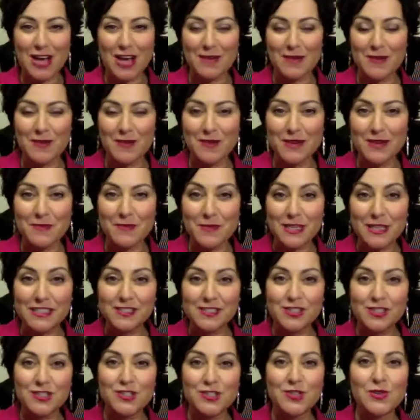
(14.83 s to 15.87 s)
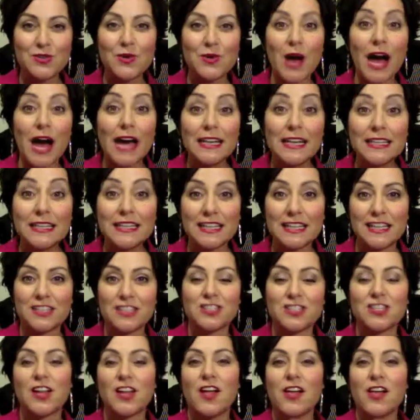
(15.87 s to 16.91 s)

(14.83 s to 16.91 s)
about what it means to unleash.